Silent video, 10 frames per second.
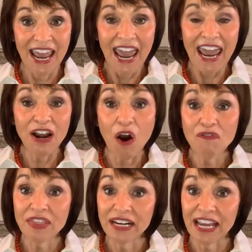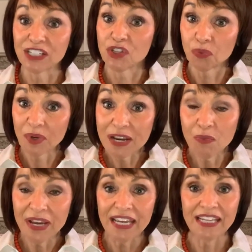And over the next 3
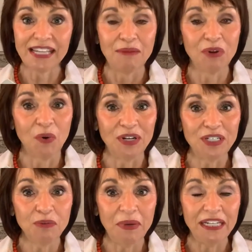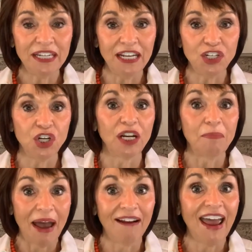weeks, I'm going to be teaching
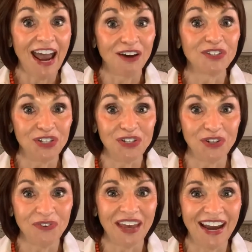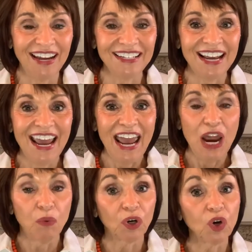about how to do that. And
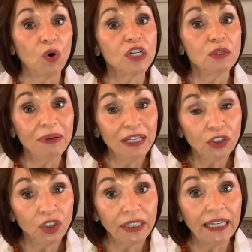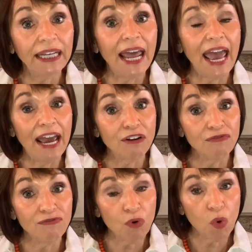we're going to be looking at
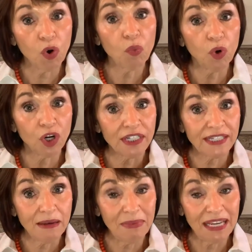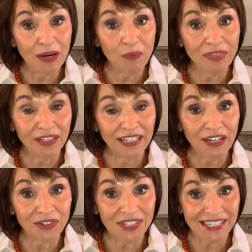4 words that begin with the letter
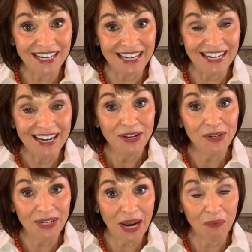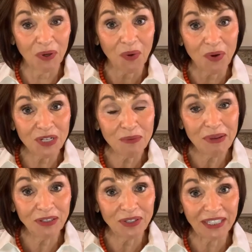C. Today, we're going to be
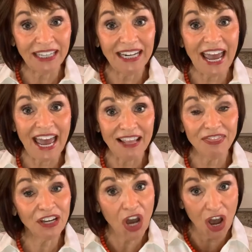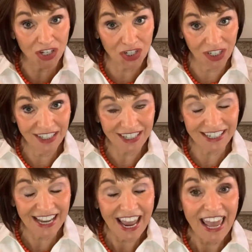looking at the conscience.
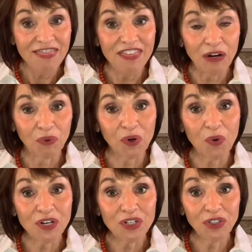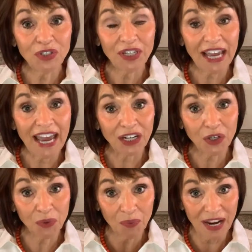Then we're going to look at
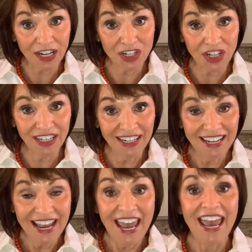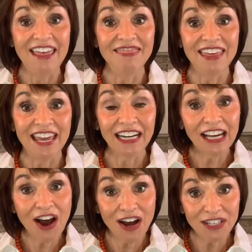correction, and then
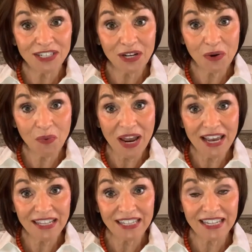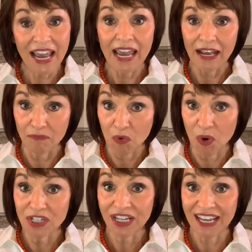consequence, and I'm going
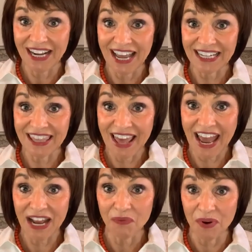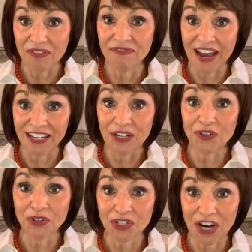to connect that with finding your
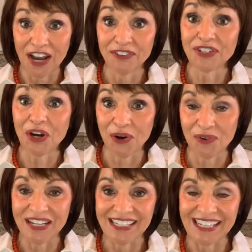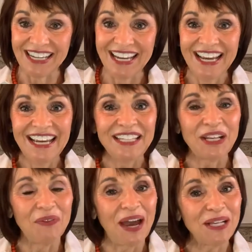child's currency. So
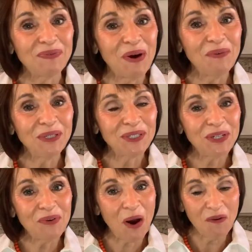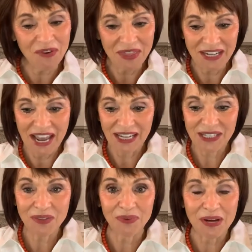that's what we'll do over the next
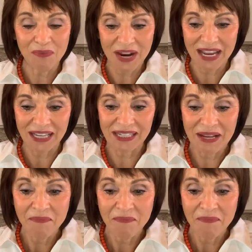3 weeks.